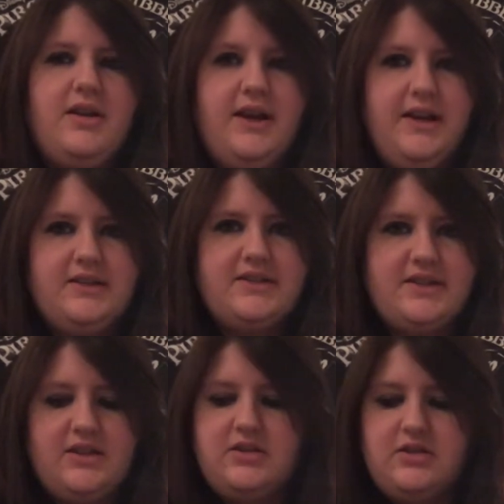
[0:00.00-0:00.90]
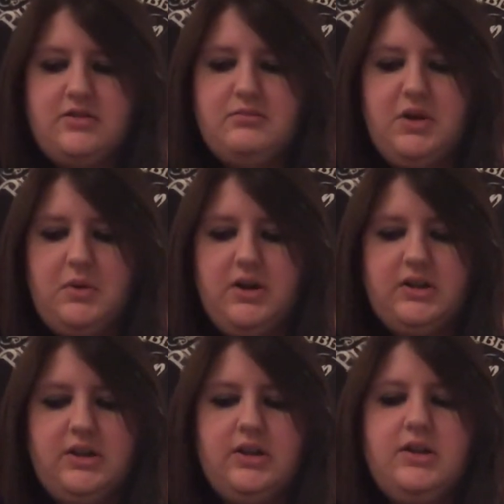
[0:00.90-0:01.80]
I hadn't stitched on
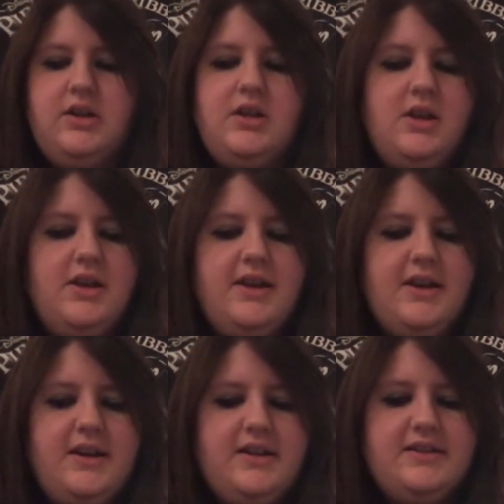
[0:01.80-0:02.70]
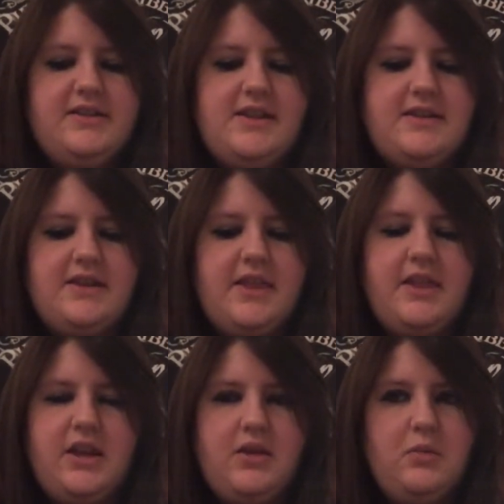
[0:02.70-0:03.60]
Moana since I
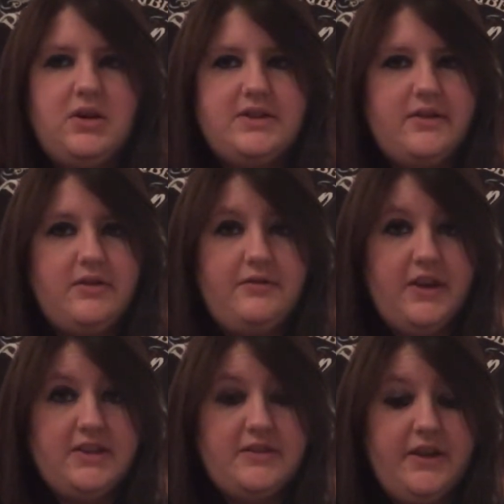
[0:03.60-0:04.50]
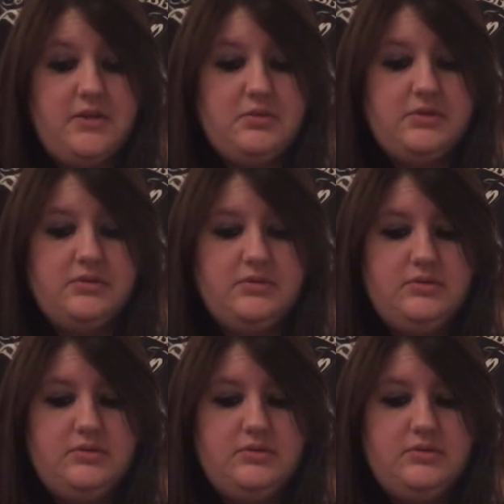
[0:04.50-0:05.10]
think it worked out the 1st of April.